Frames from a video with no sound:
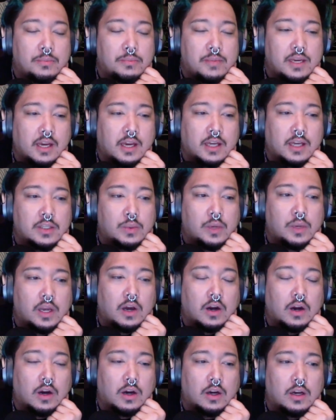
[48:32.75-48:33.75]
because we
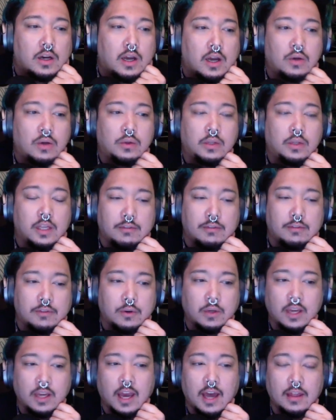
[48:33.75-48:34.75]
are not only a
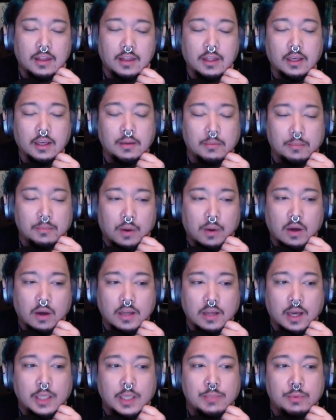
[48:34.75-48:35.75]
folk Catholic
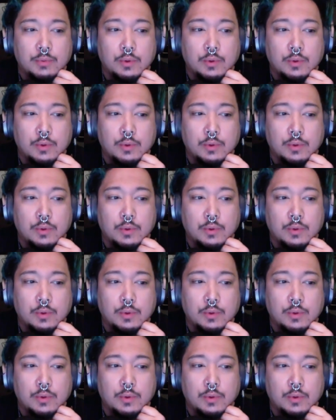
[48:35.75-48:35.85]
podcast,